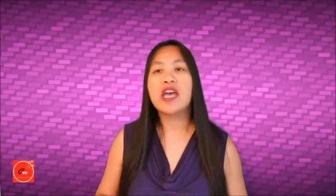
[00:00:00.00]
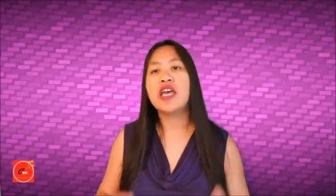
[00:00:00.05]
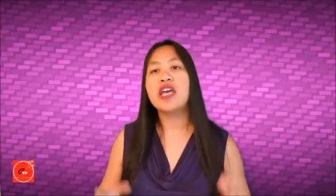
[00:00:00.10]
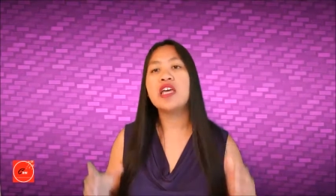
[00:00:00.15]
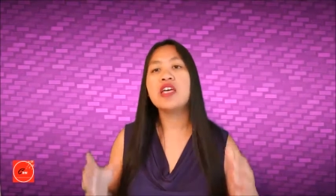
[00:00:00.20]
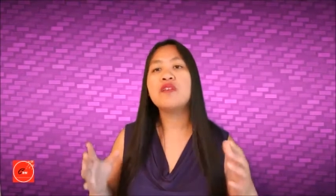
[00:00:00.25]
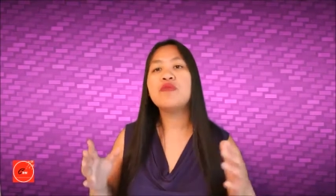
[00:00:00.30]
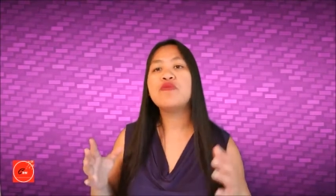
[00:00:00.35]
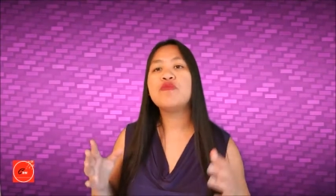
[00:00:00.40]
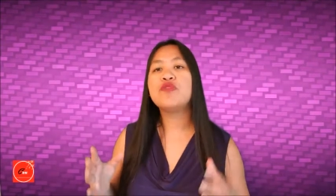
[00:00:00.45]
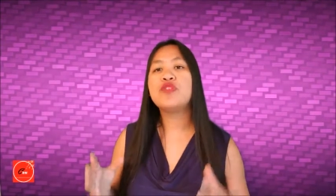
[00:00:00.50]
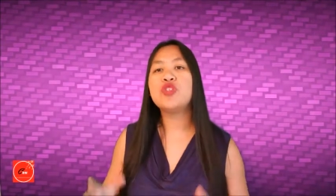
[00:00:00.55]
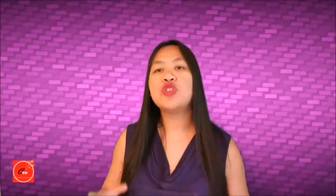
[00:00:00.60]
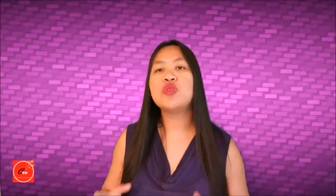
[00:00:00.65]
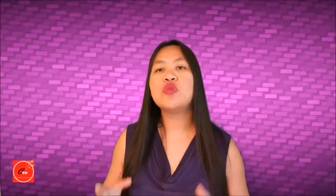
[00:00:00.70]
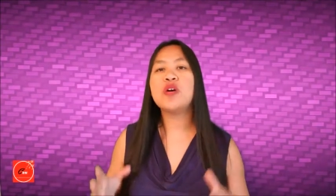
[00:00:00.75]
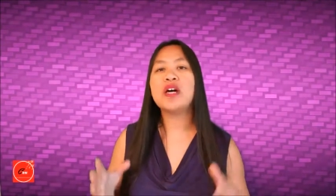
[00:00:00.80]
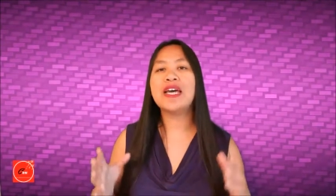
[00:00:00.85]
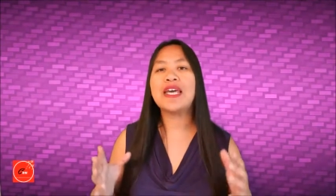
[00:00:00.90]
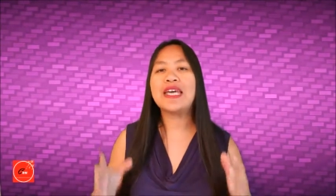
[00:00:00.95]
If you
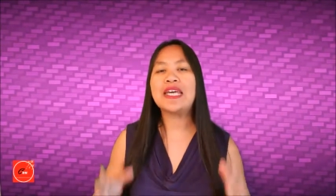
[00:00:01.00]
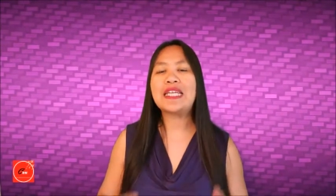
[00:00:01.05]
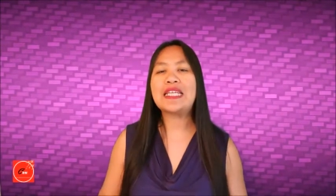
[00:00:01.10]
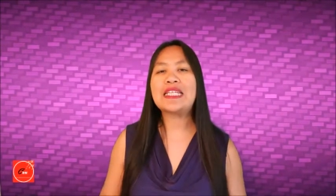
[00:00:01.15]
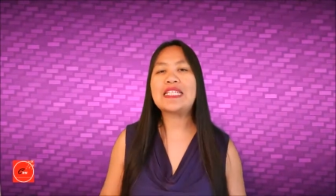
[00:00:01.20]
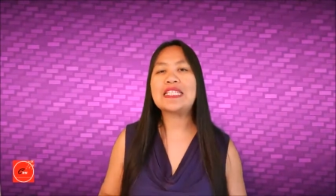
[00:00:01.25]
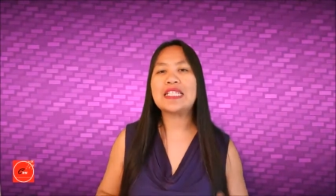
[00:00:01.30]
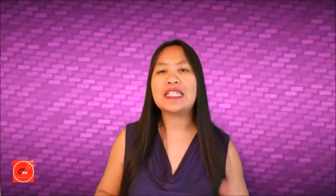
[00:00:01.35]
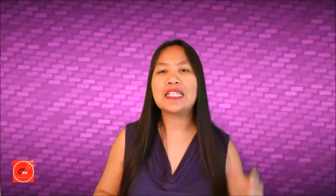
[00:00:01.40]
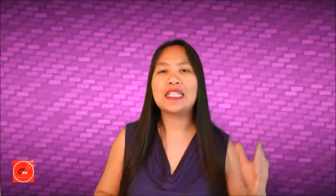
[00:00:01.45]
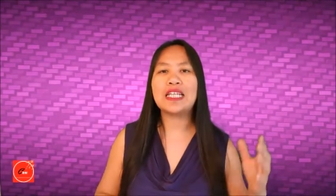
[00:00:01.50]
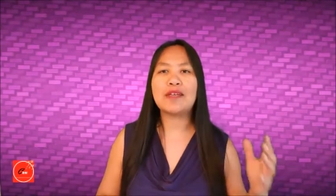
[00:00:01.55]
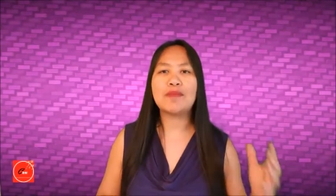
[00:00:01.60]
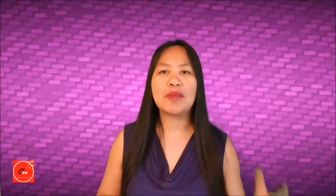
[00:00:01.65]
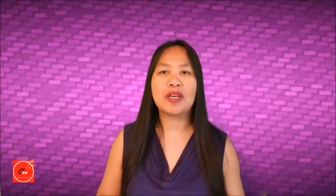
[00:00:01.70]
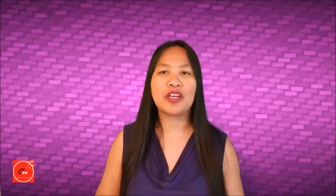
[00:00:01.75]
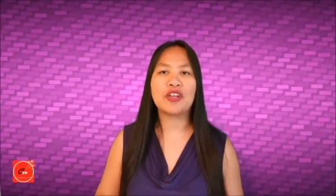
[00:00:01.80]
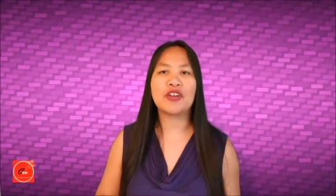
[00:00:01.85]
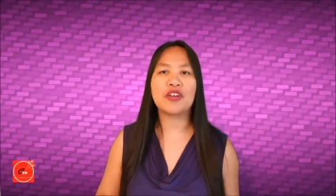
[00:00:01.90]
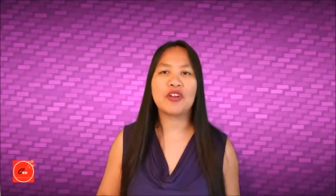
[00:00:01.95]
are anything like
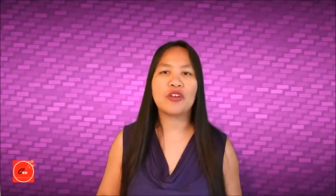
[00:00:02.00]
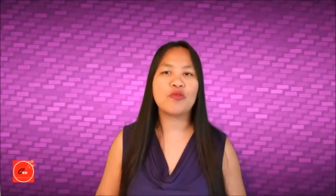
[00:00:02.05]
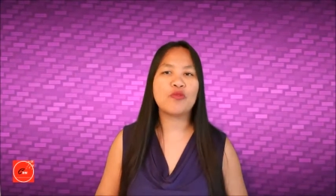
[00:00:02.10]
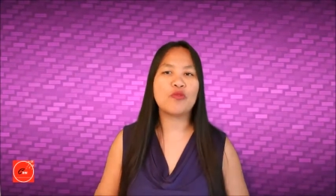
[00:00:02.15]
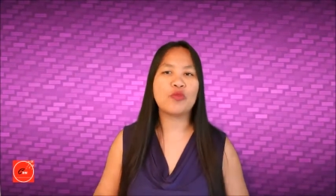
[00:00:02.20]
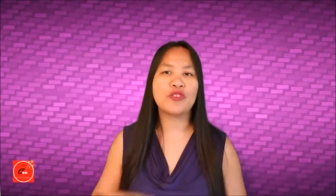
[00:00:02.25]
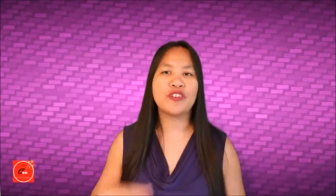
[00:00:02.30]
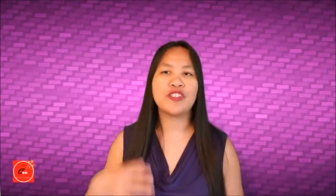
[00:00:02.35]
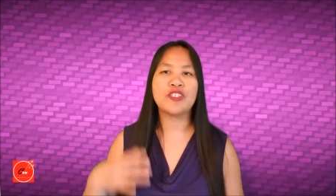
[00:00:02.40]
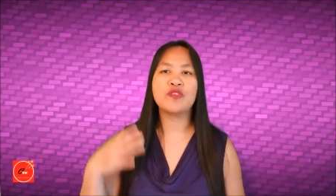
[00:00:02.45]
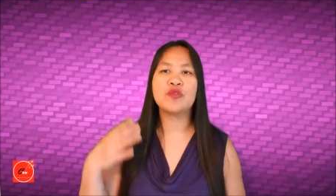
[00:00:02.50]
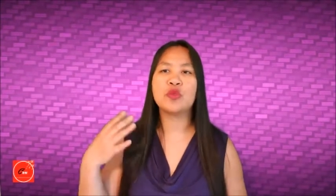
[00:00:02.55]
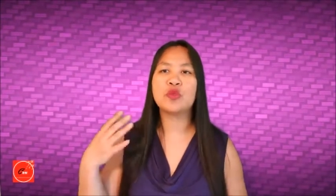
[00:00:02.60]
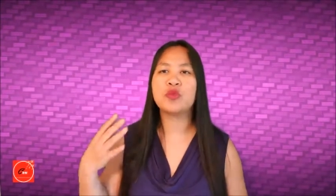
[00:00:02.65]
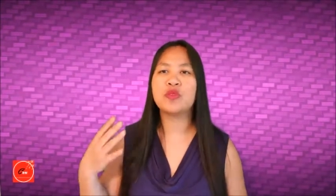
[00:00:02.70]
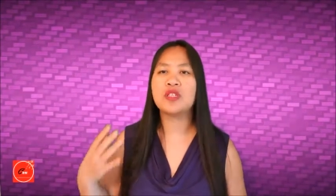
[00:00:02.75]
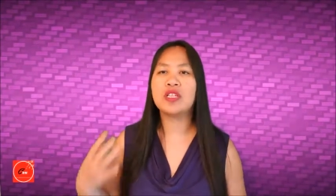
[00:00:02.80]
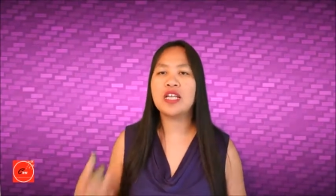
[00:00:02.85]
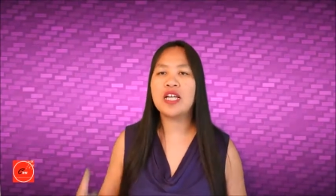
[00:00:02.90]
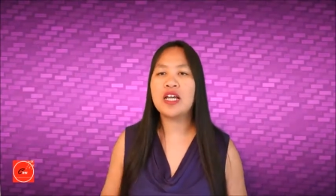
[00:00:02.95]
my girlfriend
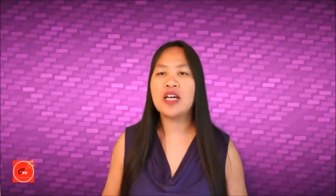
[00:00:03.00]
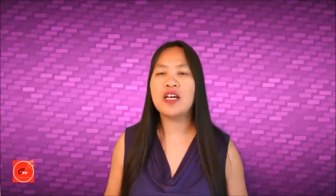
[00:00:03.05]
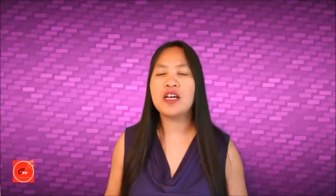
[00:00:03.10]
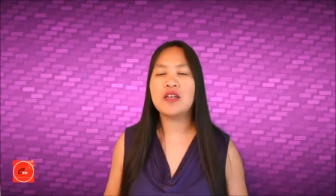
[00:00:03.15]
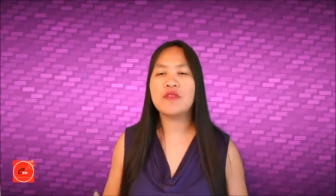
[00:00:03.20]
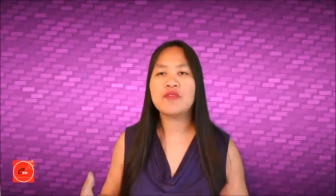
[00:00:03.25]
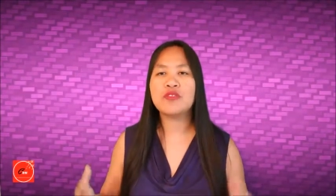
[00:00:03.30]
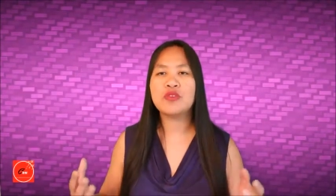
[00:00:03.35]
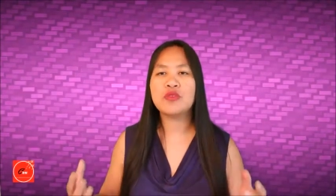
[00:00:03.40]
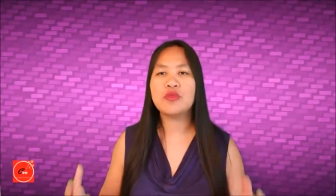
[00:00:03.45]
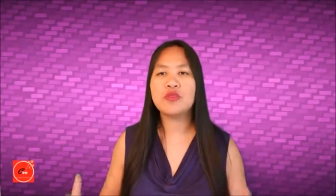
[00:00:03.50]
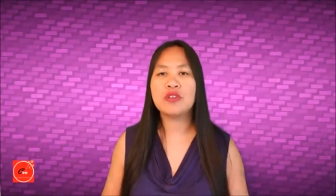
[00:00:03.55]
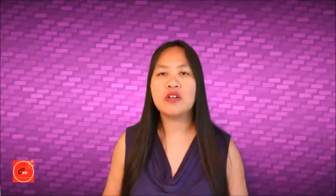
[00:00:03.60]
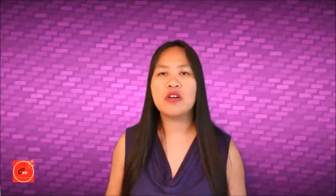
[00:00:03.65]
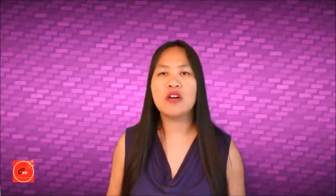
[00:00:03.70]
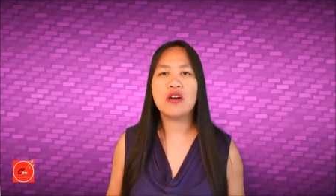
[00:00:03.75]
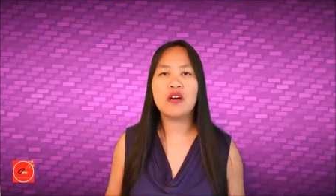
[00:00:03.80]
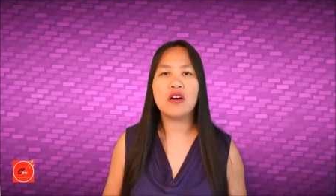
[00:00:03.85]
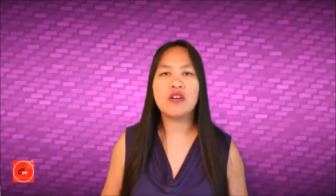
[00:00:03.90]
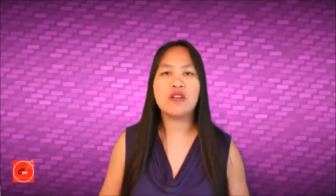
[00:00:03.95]
who loves to
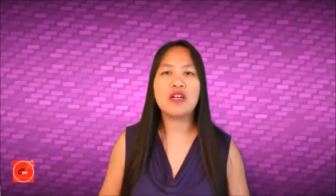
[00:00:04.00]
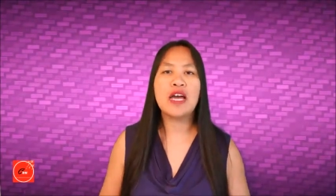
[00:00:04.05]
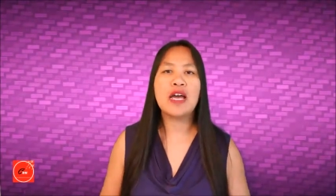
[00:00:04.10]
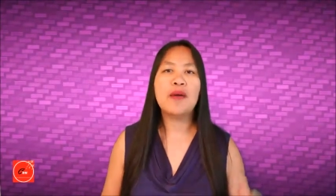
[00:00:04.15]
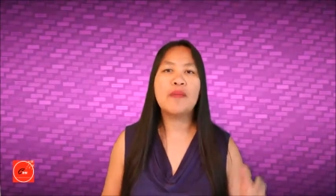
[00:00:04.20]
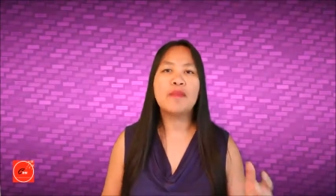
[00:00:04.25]
cook,